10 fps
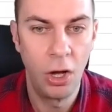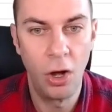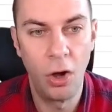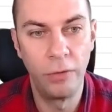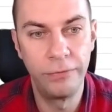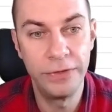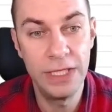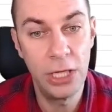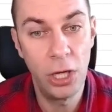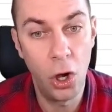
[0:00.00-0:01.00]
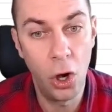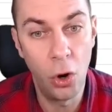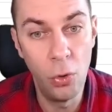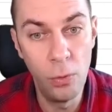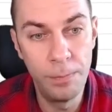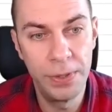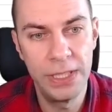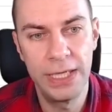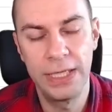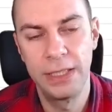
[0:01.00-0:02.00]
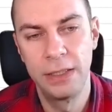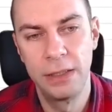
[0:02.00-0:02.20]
of the opening